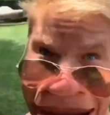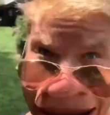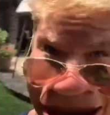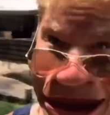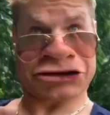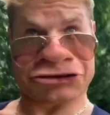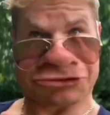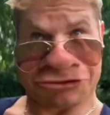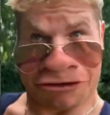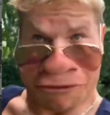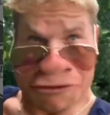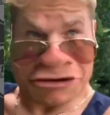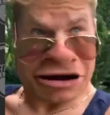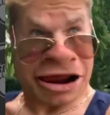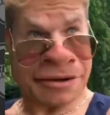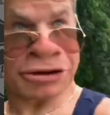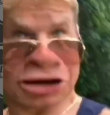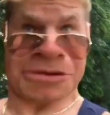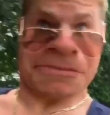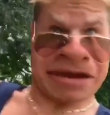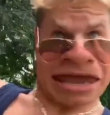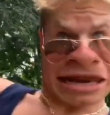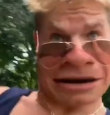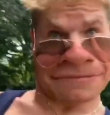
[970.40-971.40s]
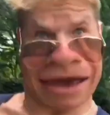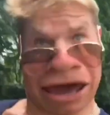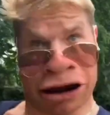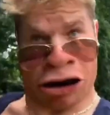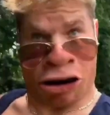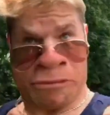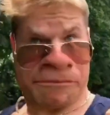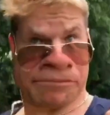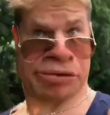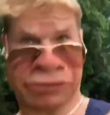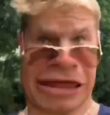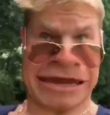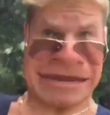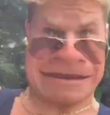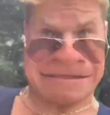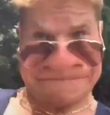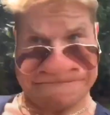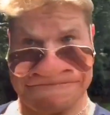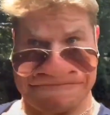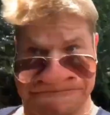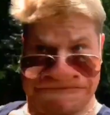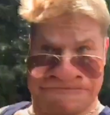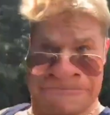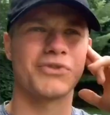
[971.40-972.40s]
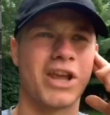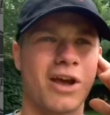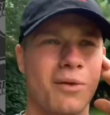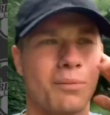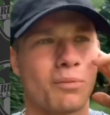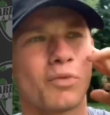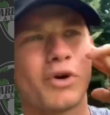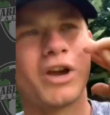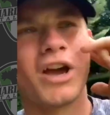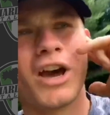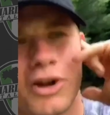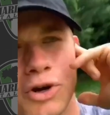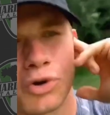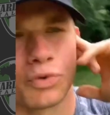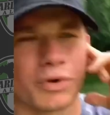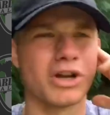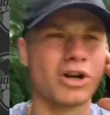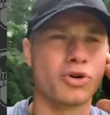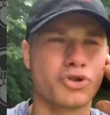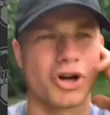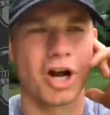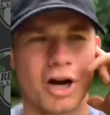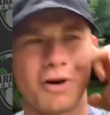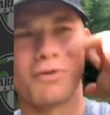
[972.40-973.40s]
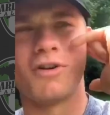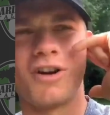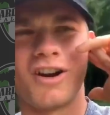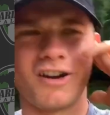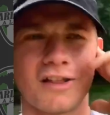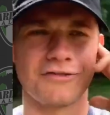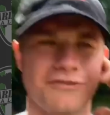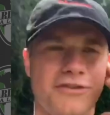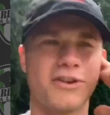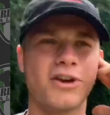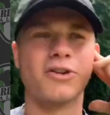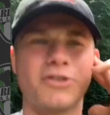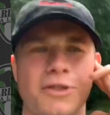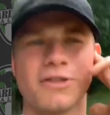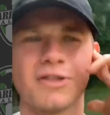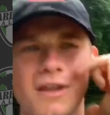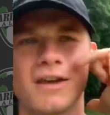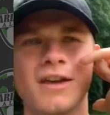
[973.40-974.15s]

Screw it. I'm going to meet him at home plate. Yep, we got a Guido trying to run on field.